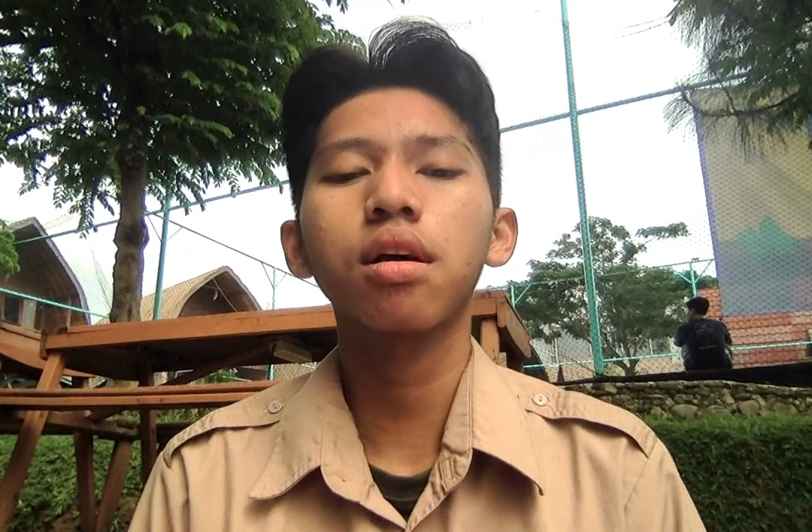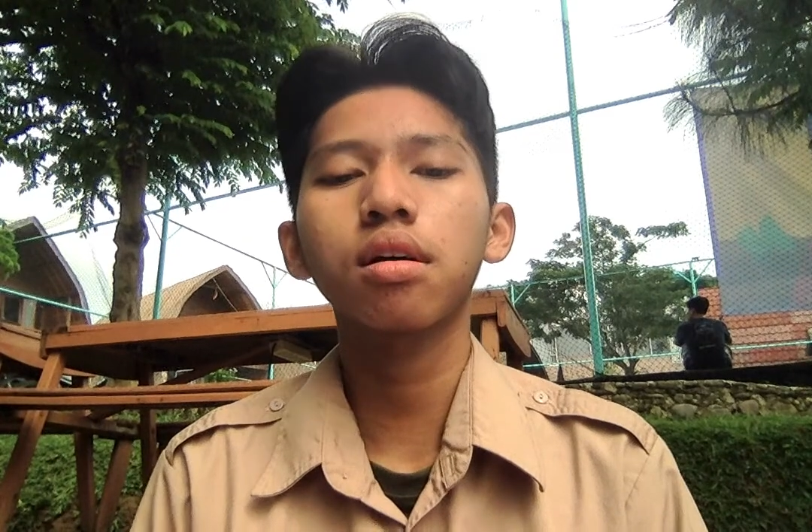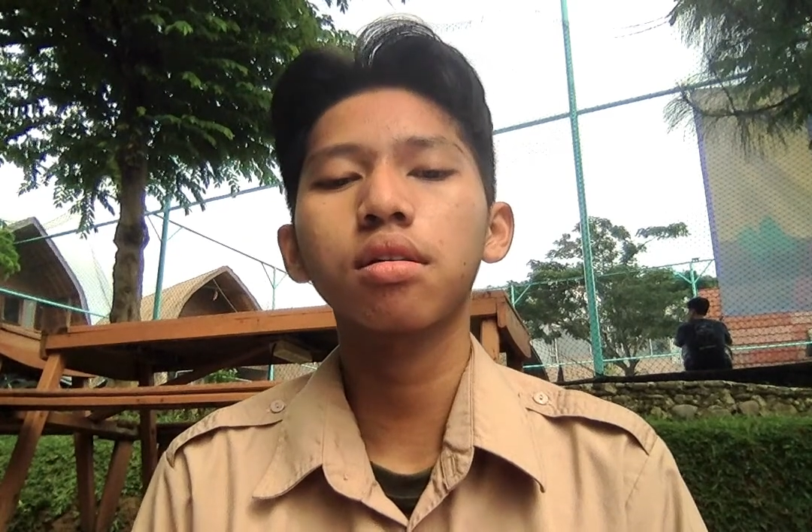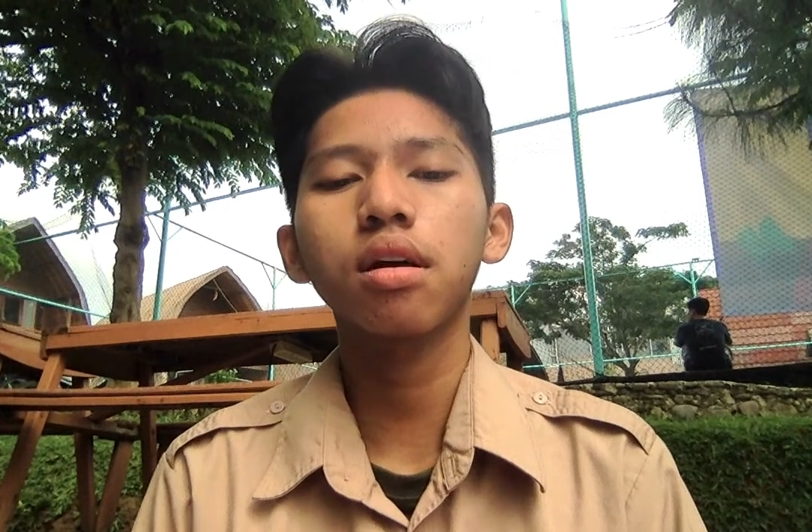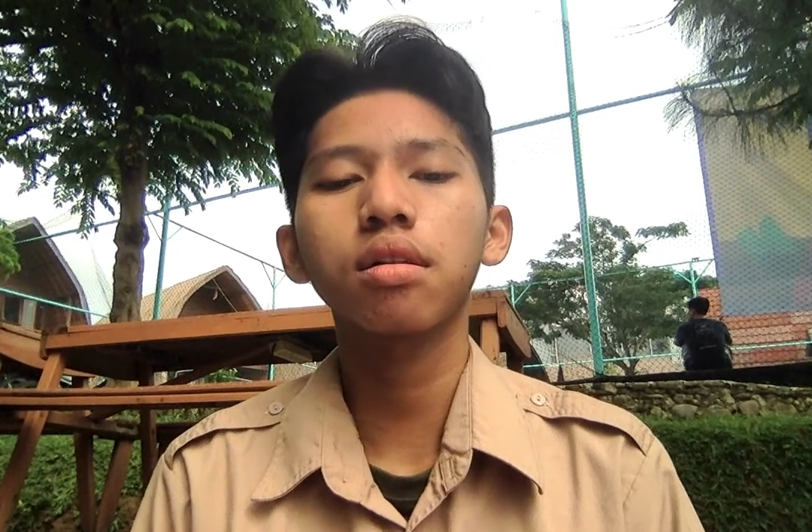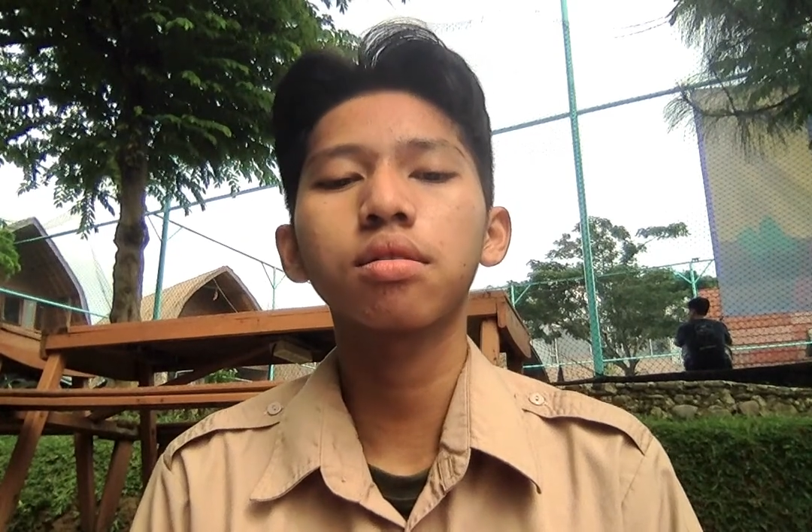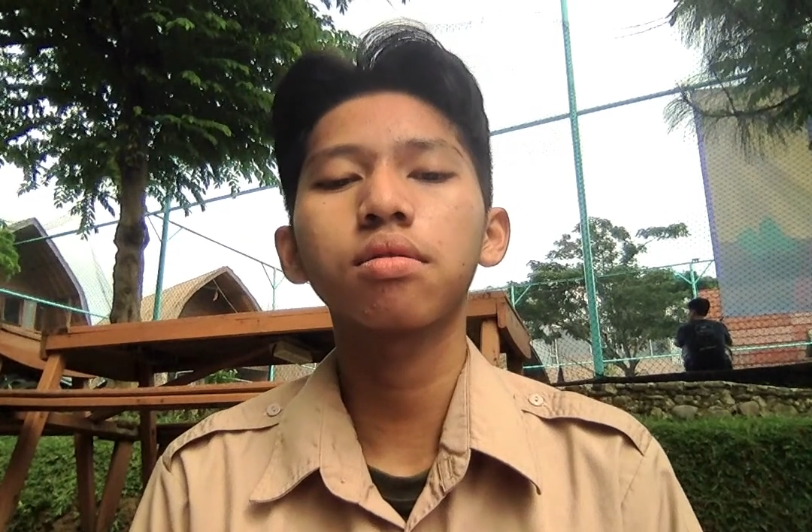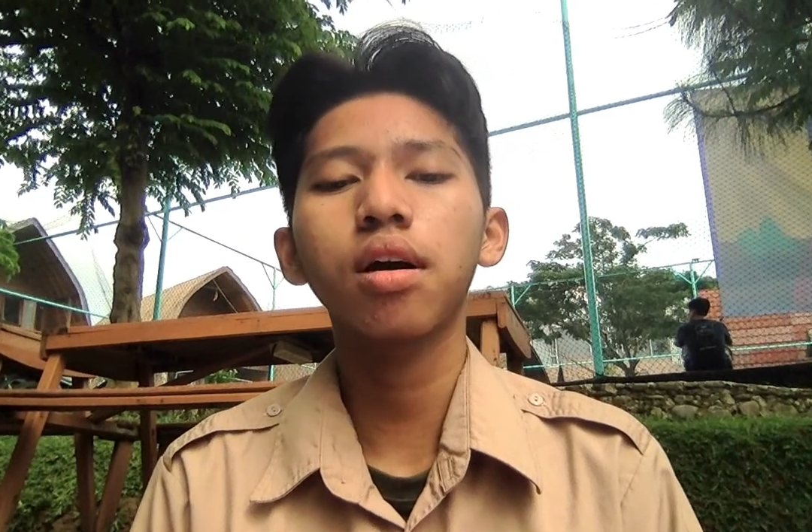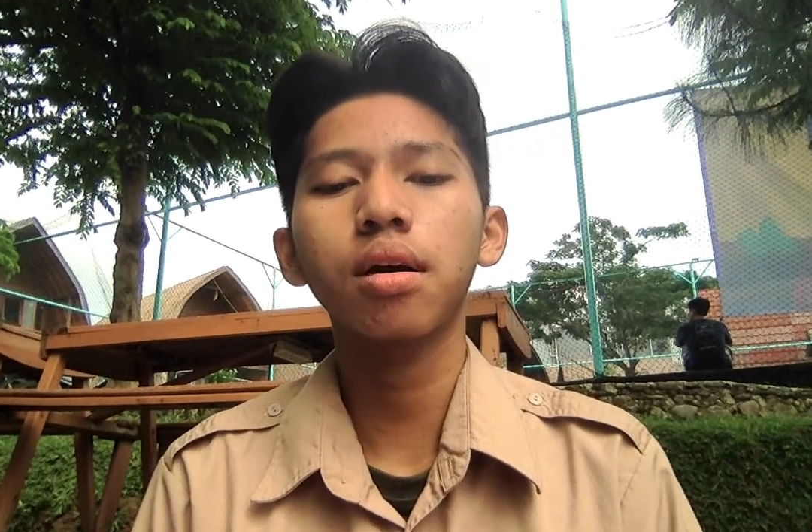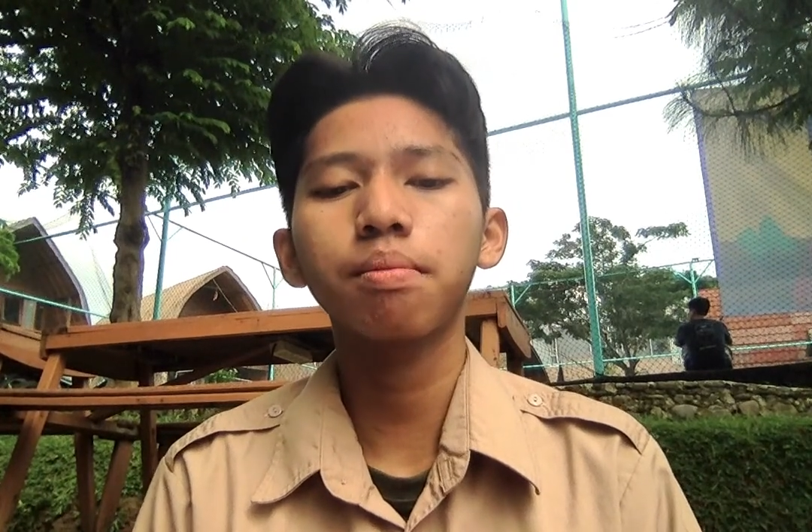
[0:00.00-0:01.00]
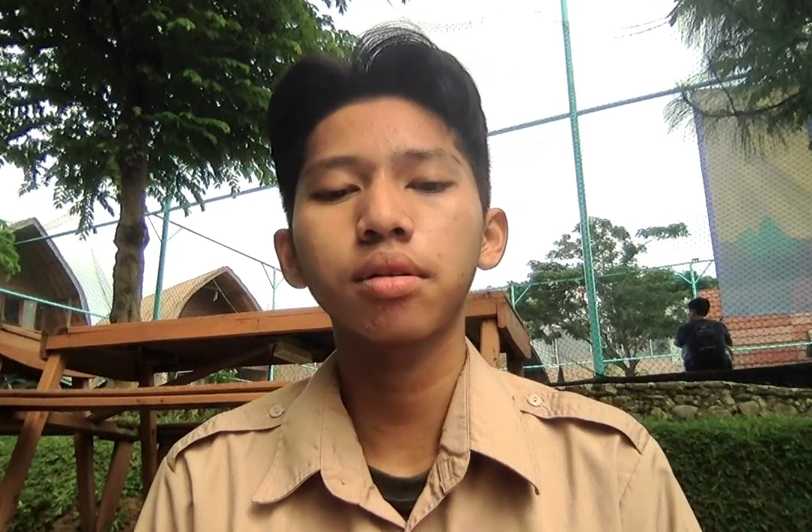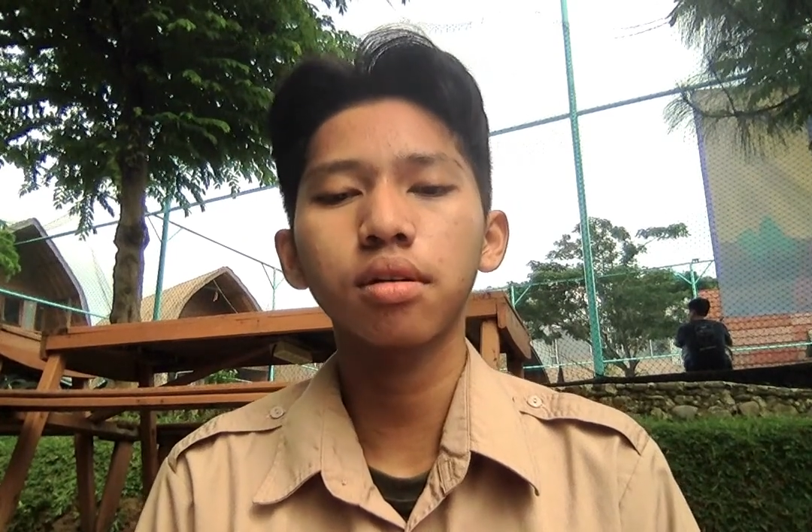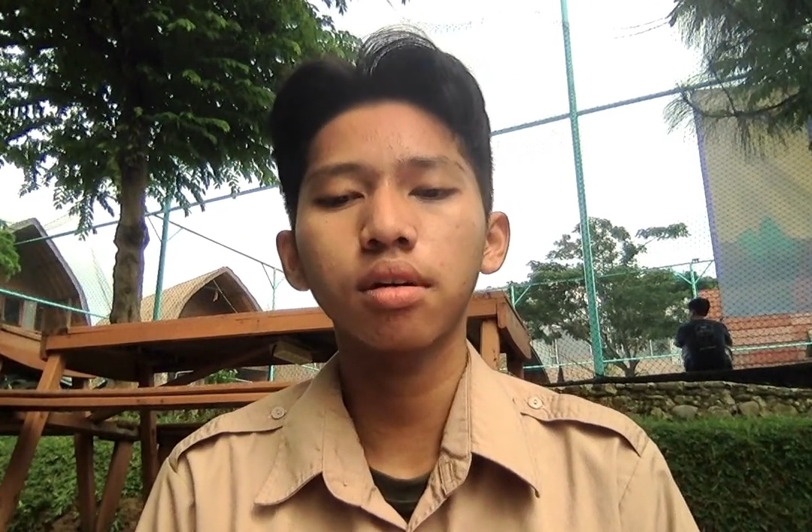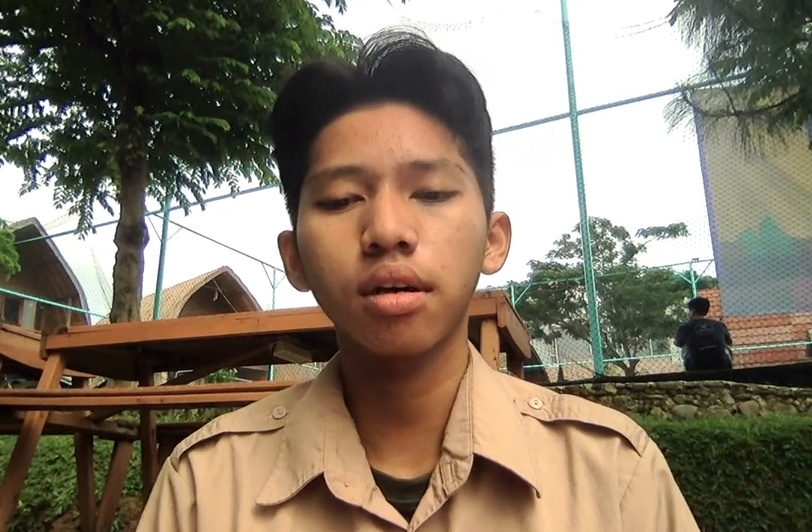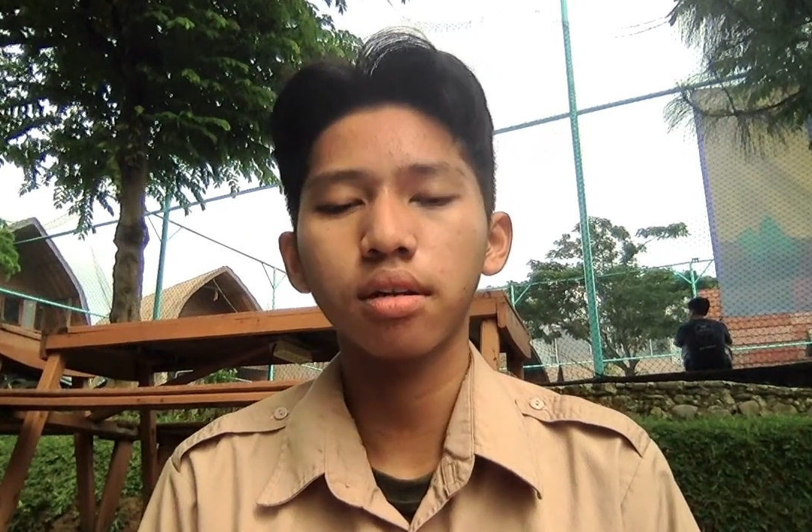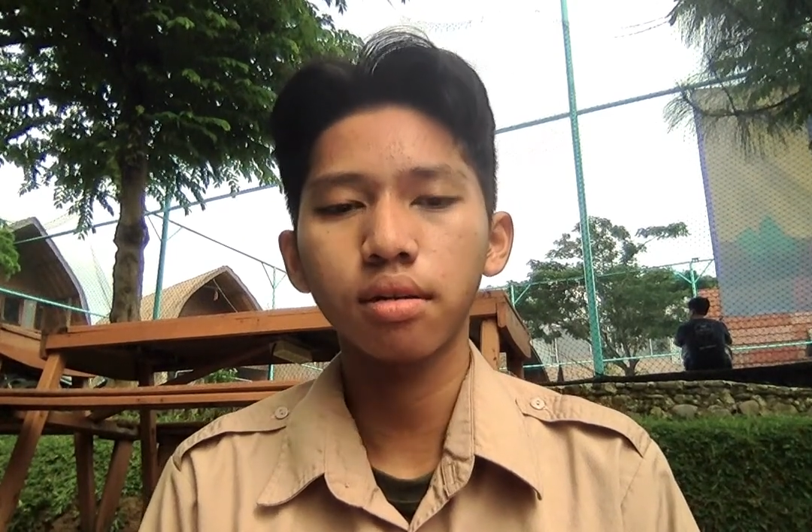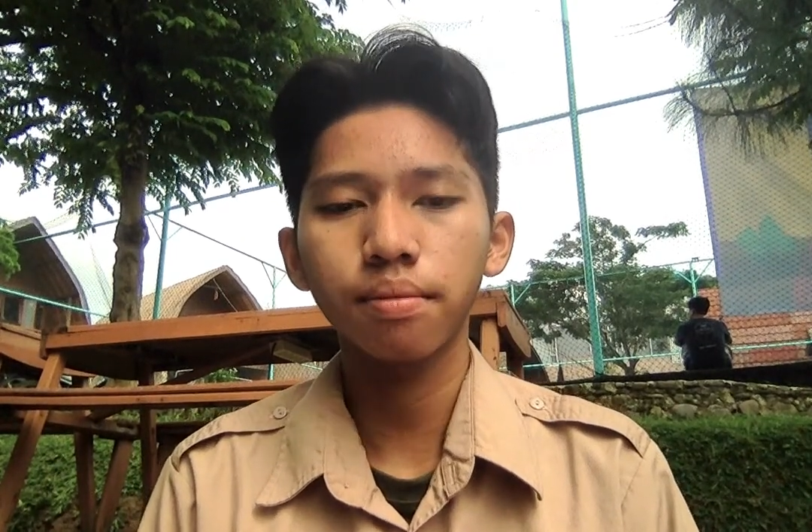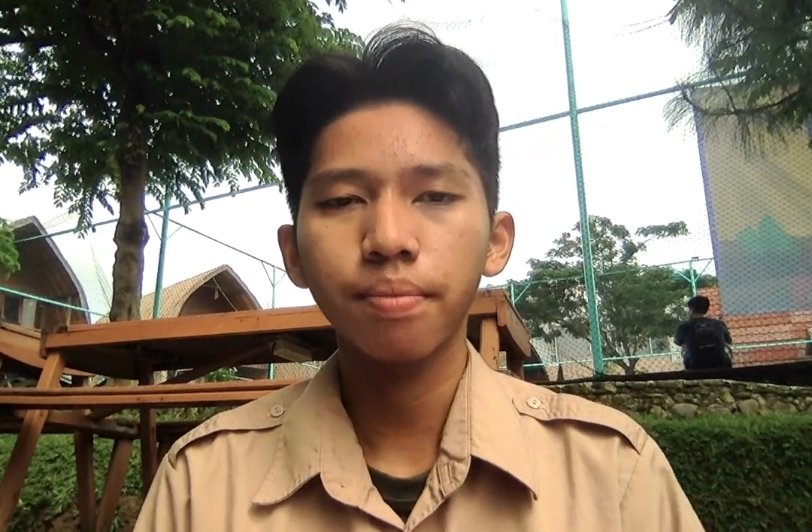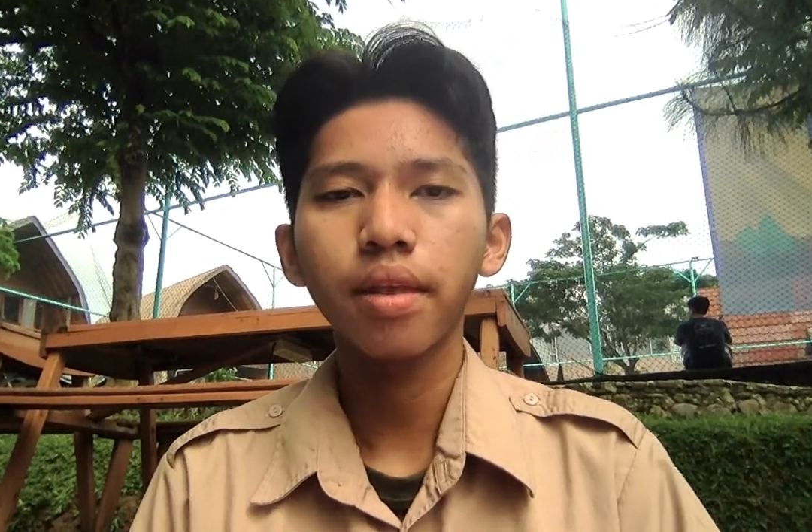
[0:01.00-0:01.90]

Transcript: like that to happen again.